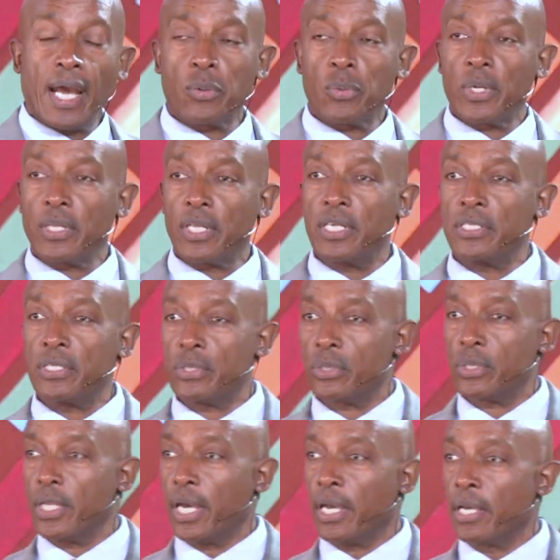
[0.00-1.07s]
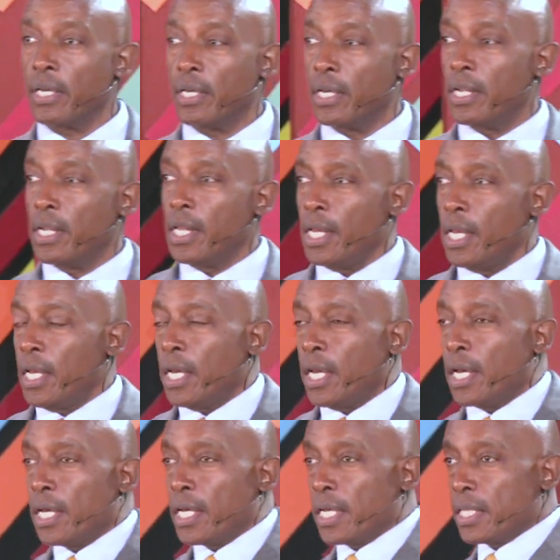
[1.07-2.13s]
what are the issues today.
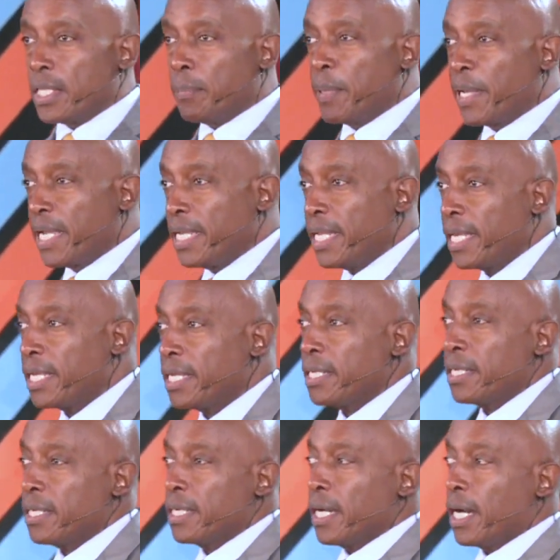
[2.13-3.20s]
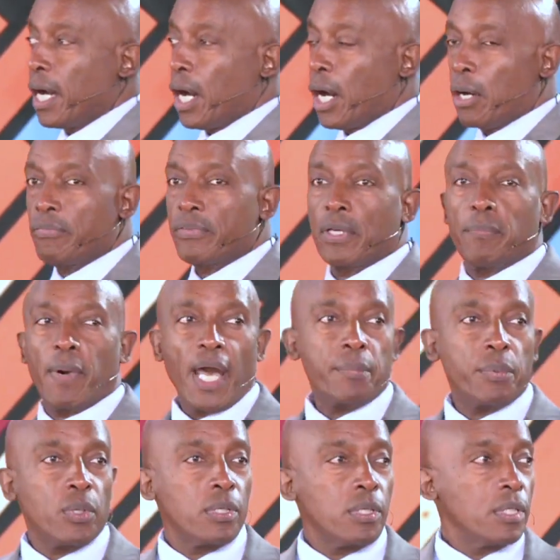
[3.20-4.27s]
The beginning of the
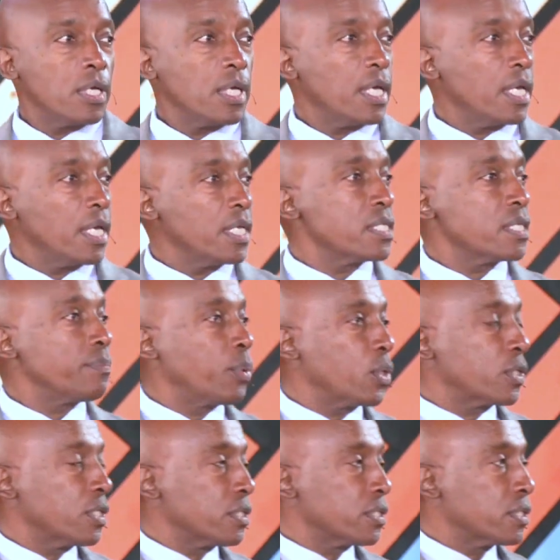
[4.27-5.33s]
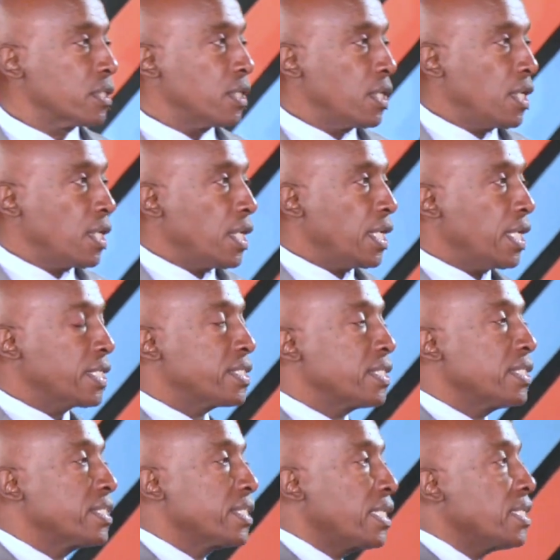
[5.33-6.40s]
Bible is important. It's in
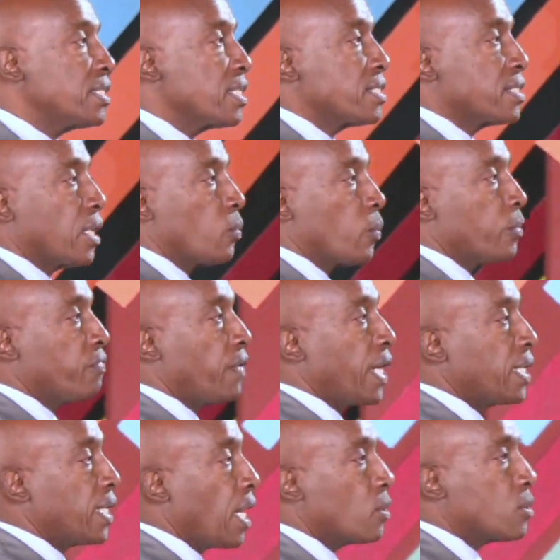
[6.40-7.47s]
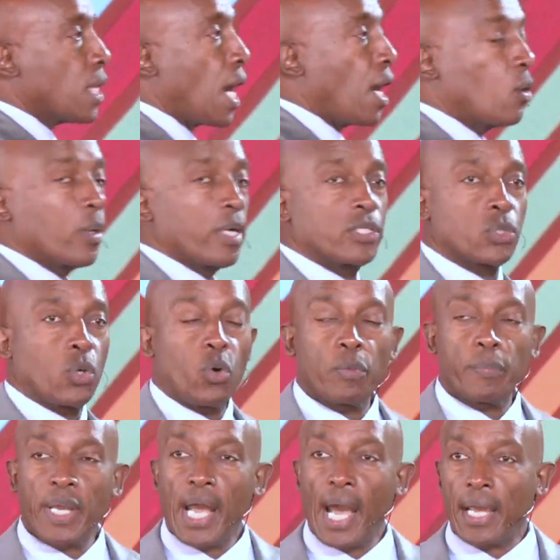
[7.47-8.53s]
Genesis that we find out how it all
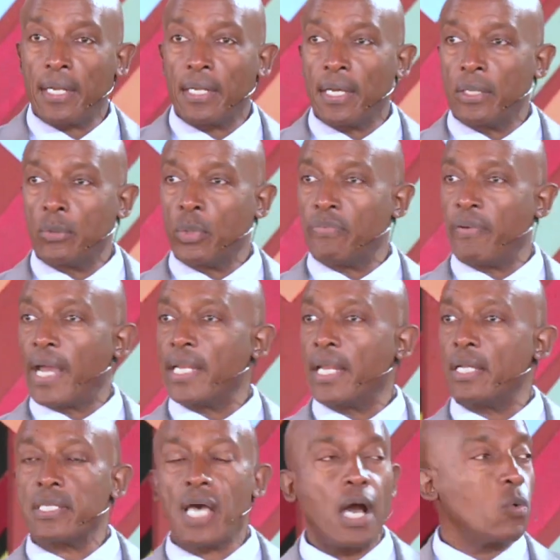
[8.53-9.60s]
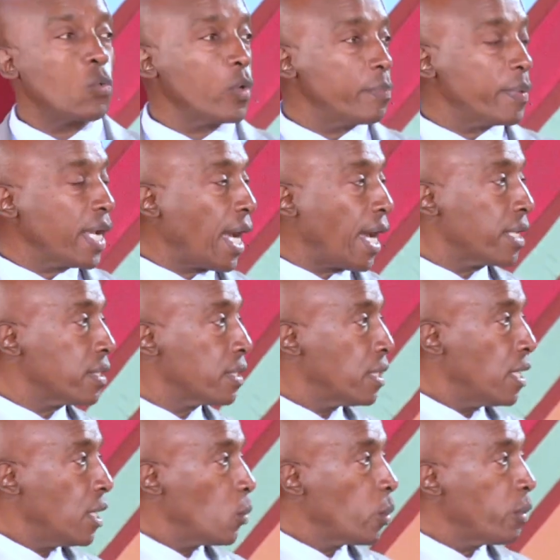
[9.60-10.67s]
began. We find out how we began.
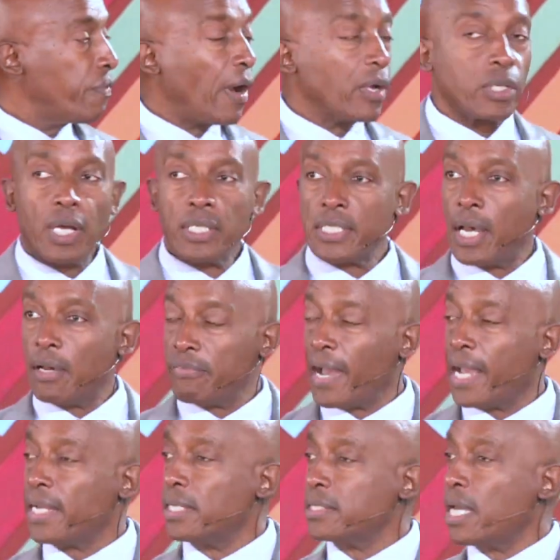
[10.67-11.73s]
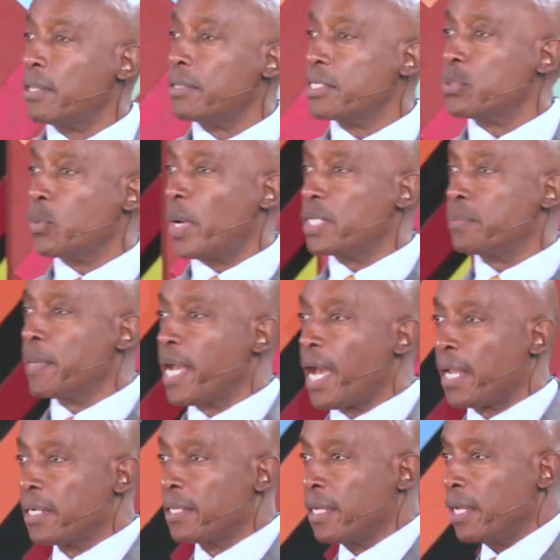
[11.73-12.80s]
We found out, find out how this world began.
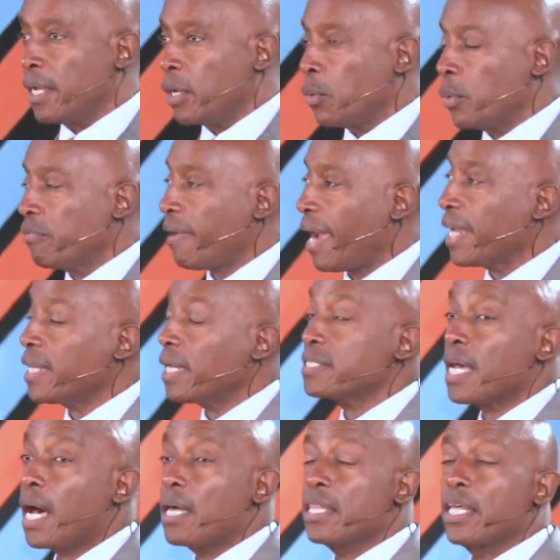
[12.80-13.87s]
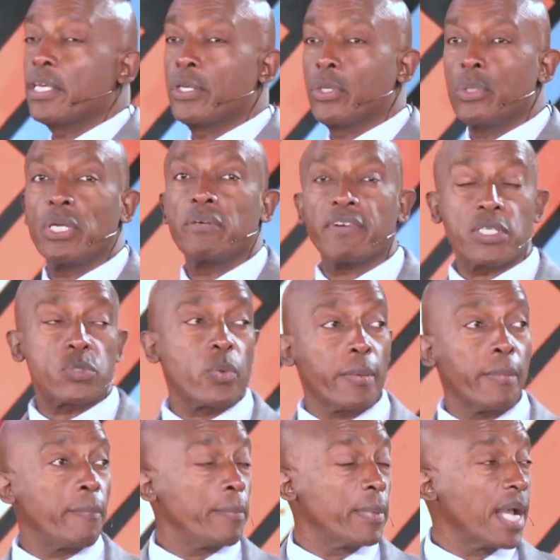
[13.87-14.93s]
We find out how the universe
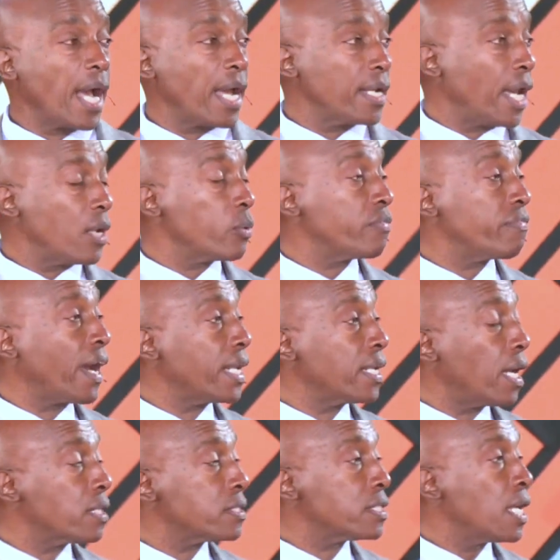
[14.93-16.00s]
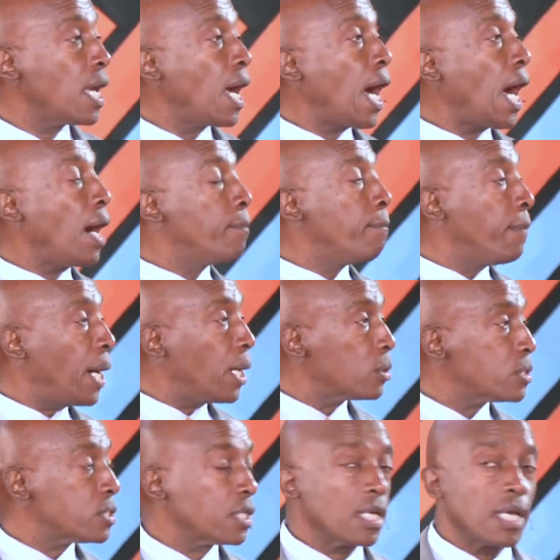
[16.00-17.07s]
began. And we find out
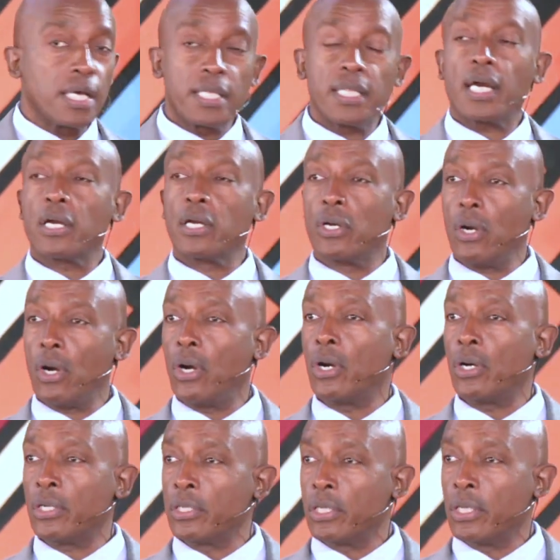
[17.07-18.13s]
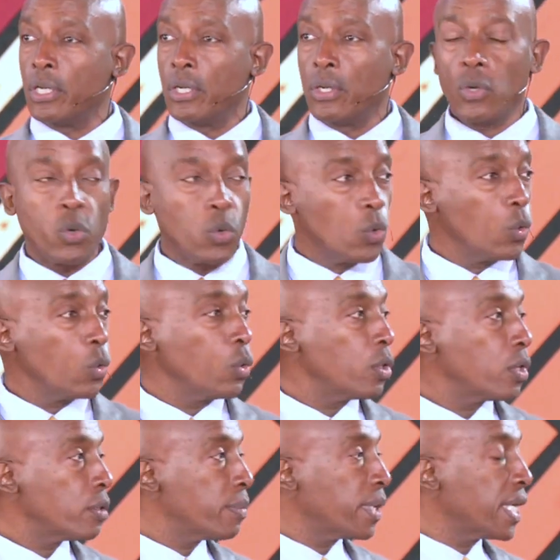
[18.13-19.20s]
about the God who
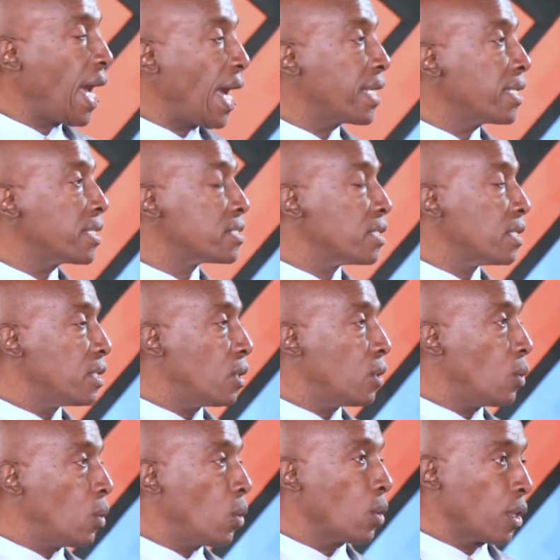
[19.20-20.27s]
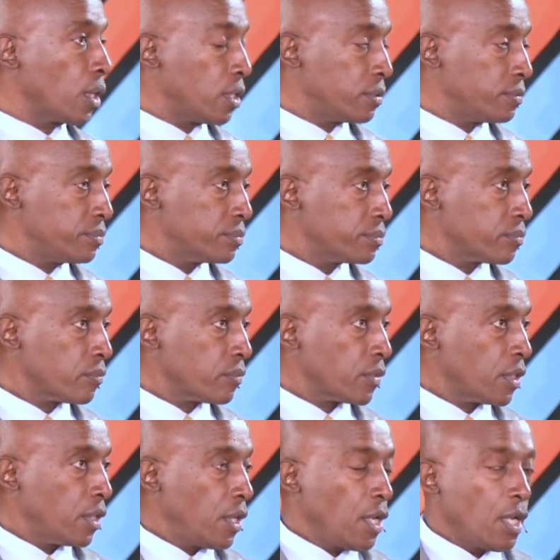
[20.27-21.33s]
began it all.
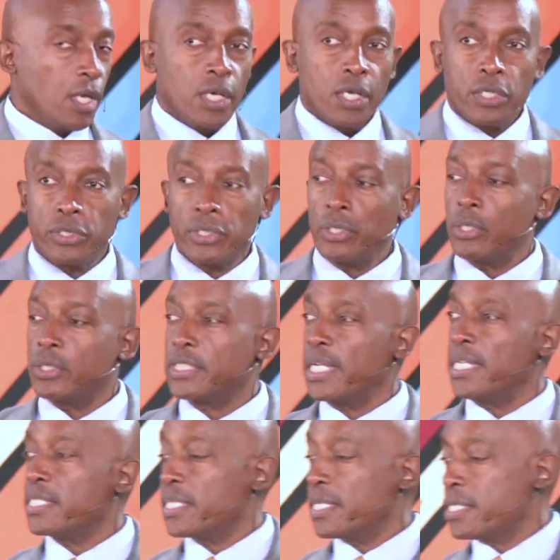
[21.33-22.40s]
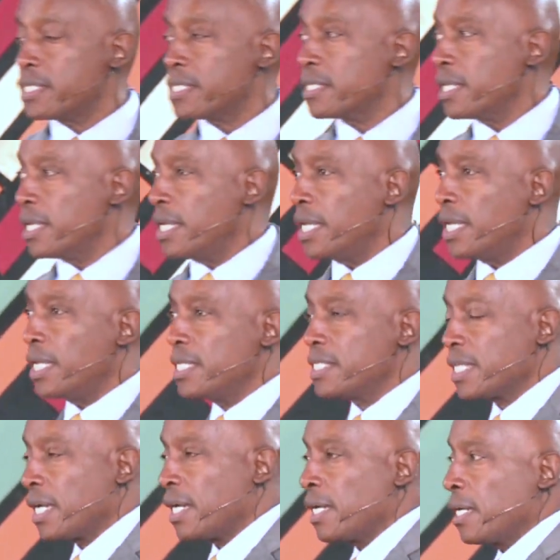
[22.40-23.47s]
Do you know Genesis is
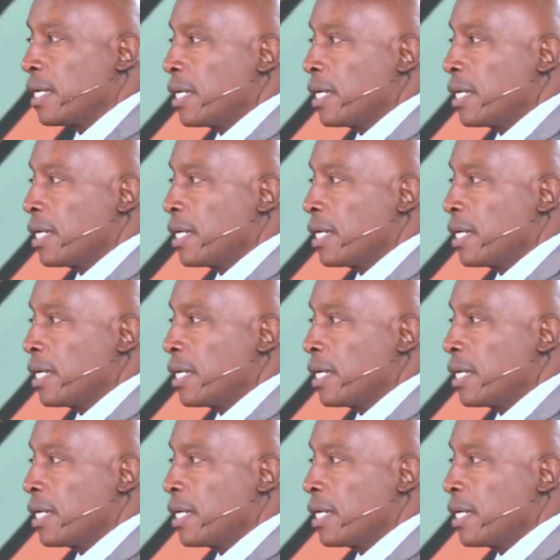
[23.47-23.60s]
a